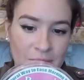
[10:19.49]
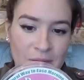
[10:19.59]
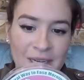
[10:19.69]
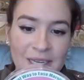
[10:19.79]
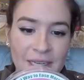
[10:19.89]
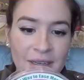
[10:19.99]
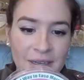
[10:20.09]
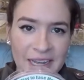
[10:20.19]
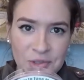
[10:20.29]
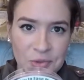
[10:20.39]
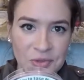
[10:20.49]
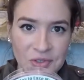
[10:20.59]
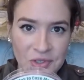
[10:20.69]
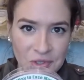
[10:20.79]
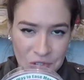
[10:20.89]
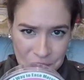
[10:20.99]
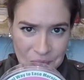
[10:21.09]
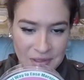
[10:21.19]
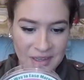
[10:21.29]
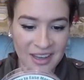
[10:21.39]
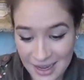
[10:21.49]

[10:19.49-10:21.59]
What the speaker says: Peggy Naturals Chews.